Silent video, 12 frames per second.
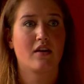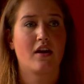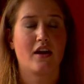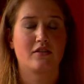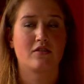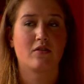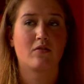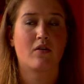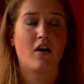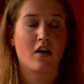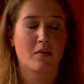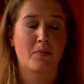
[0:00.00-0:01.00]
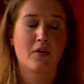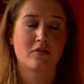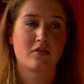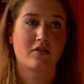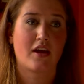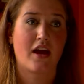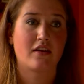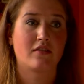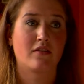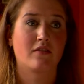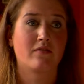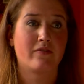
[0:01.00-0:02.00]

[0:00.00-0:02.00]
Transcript: And so on a poster, they had to